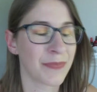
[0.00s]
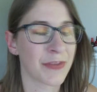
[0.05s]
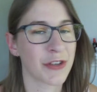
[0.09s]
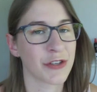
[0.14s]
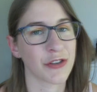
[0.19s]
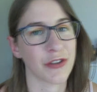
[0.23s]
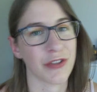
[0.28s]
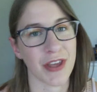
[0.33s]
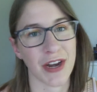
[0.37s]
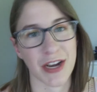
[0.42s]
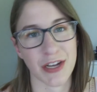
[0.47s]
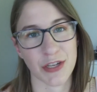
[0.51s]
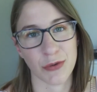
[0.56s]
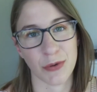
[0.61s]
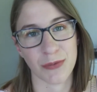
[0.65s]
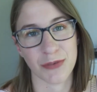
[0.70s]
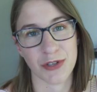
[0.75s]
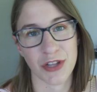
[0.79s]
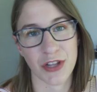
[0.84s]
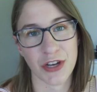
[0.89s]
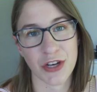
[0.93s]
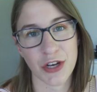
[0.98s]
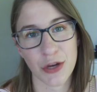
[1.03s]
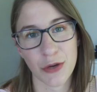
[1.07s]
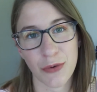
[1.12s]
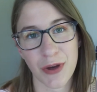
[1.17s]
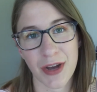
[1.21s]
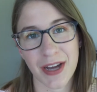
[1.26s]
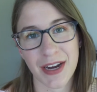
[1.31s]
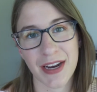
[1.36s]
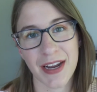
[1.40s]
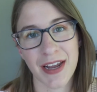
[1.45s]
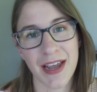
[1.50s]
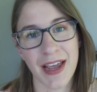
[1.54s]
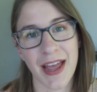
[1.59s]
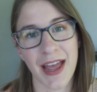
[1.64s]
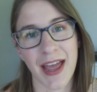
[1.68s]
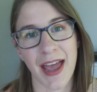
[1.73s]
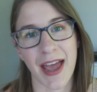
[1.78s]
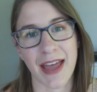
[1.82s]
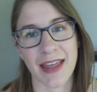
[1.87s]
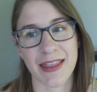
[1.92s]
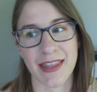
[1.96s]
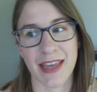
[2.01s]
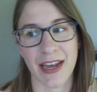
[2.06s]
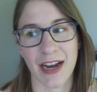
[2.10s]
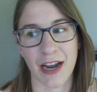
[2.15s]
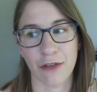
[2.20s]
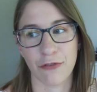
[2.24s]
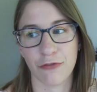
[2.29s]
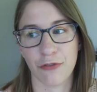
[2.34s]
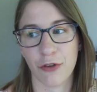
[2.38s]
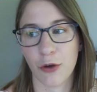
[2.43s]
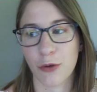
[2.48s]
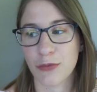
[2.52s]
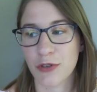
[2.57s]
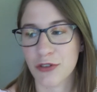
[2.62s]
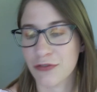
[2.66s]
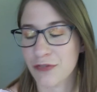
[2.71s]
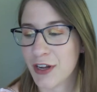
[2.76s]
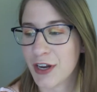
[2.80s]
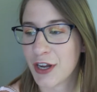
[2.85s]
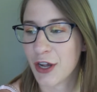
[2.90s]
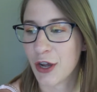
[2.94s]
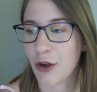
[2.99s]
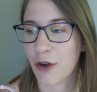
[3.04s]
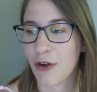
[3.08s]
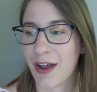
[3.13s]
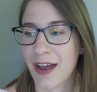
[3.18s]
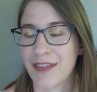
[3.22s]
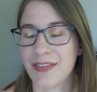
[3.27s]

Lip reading: So then I swapped to the new one and then I filmed a video